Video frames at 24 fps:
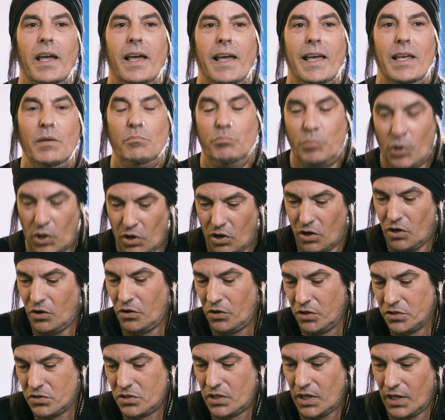He
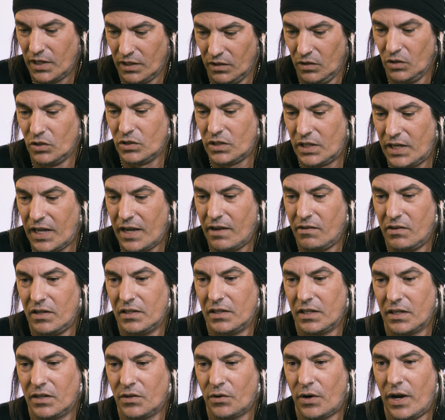paused and looked down at
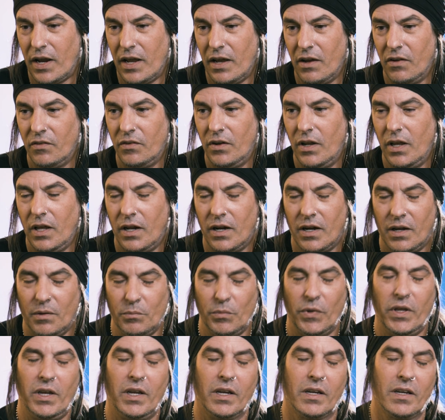the ground, and I'm
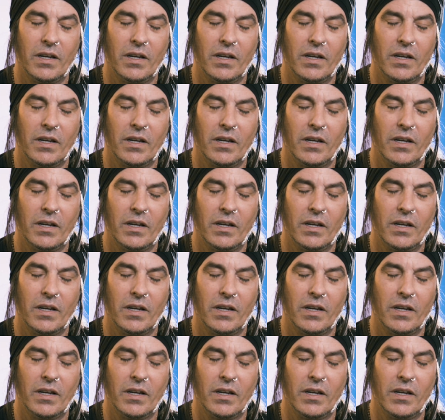like,